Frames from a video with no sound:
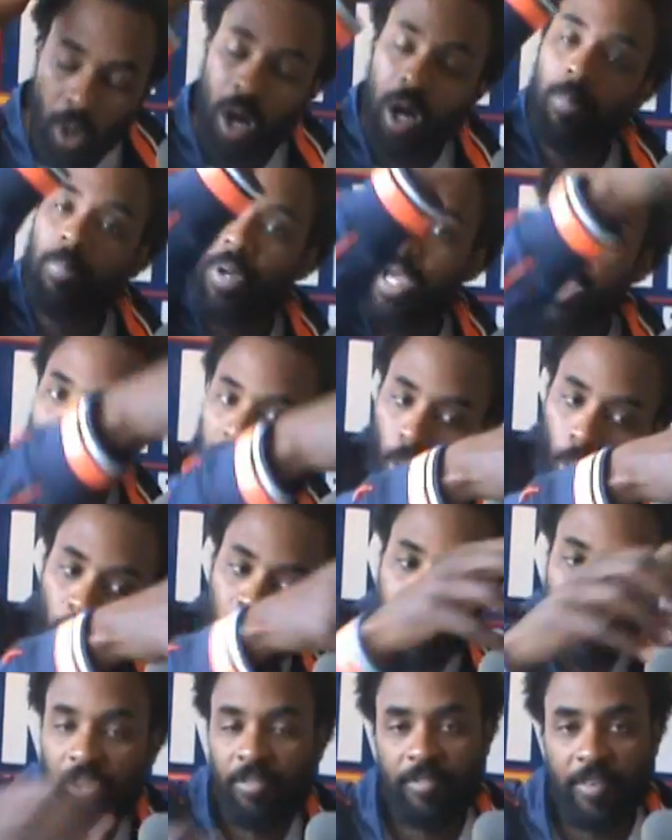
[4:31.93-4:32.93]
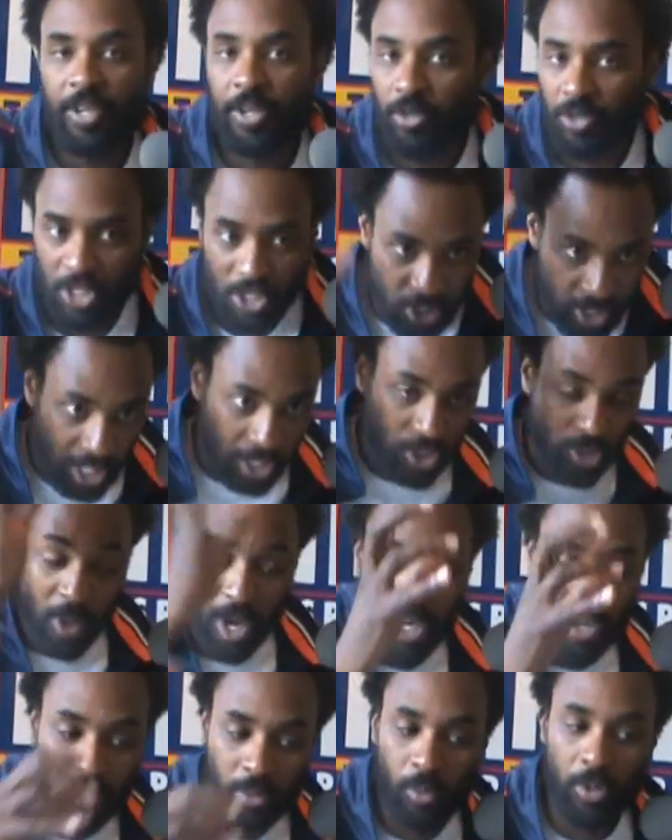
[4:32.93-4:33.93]
up and over defenders instead of
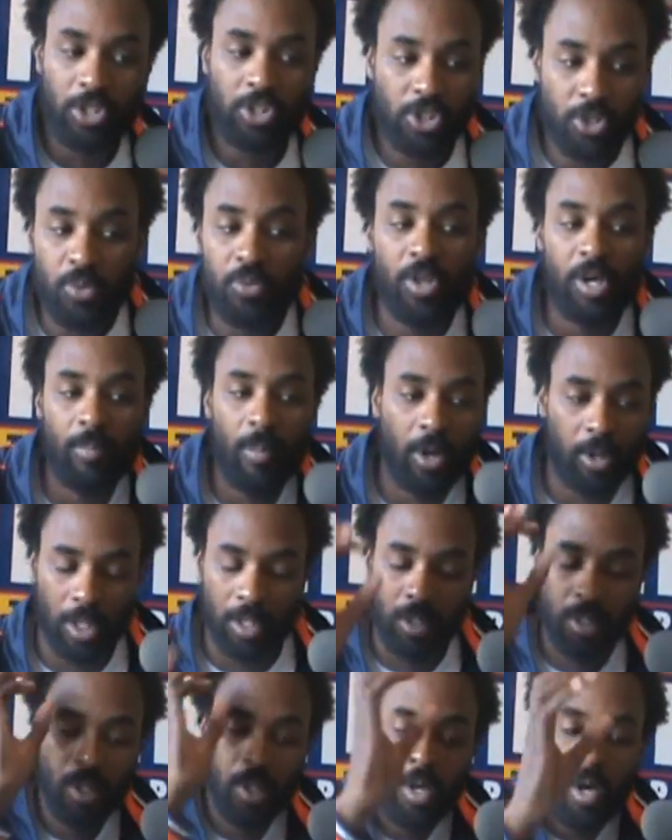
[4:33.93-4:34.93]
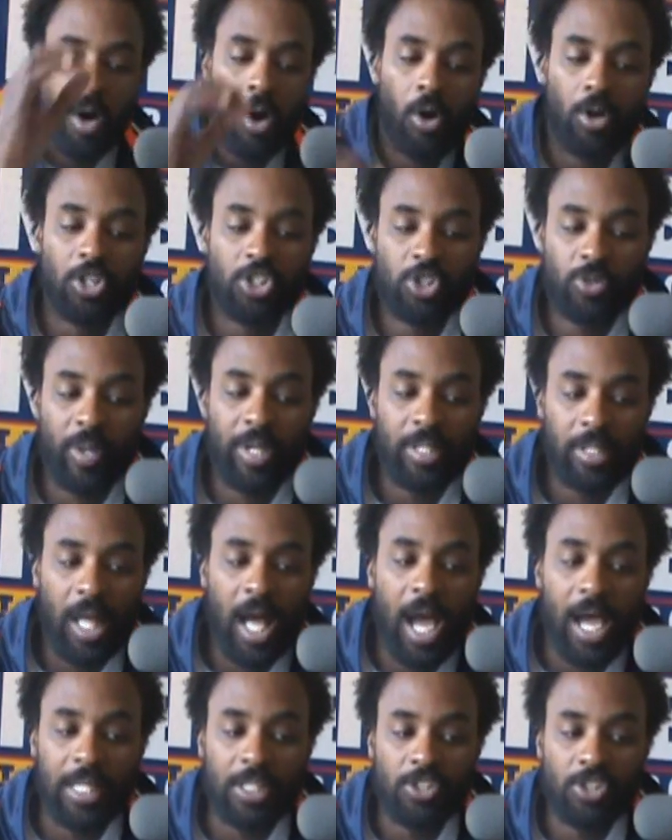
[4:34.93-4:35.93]
trying to throw it to them on a straight
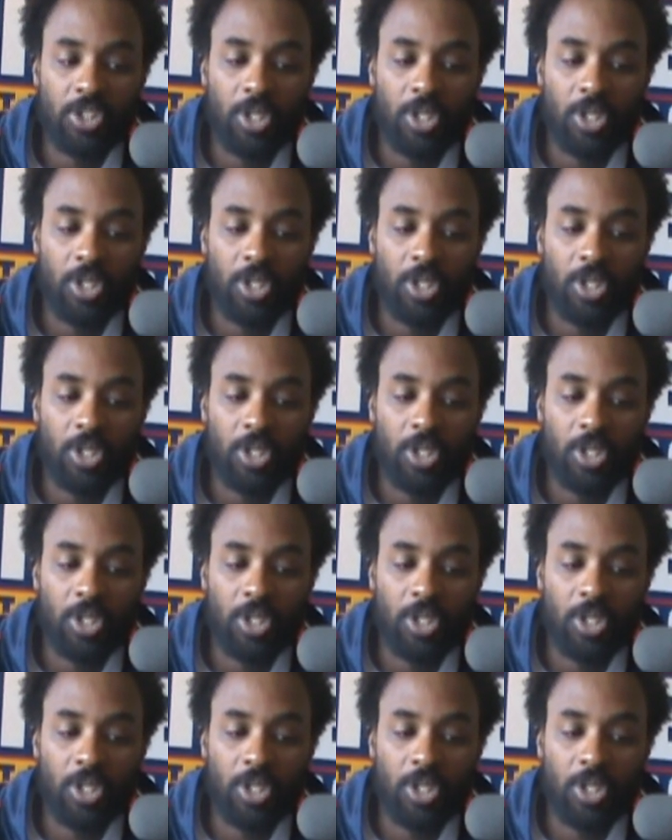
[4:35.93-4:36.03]
line.